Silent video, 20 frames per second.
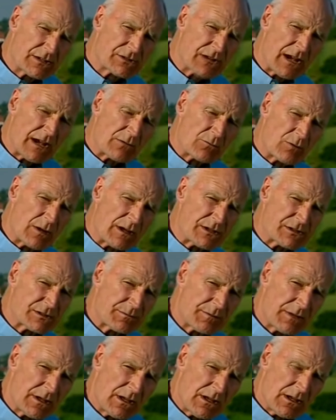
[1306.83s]
the next eight
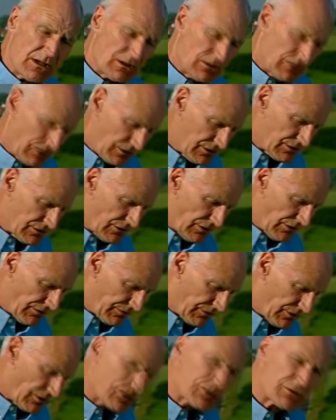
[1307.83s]
weeks,
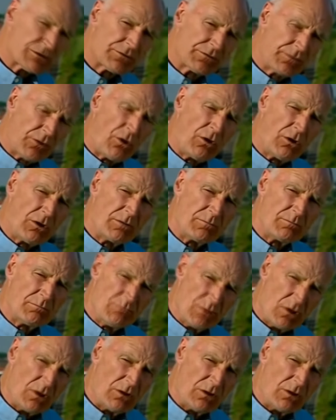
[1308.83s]
Ludendorff launched four